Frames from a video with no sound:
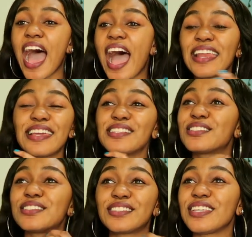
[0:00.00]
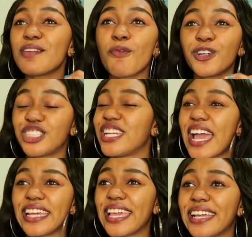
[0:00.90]
I need to see more
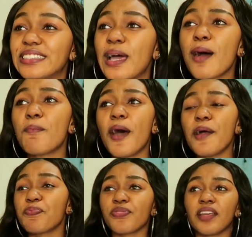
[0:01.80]
shenanigans. But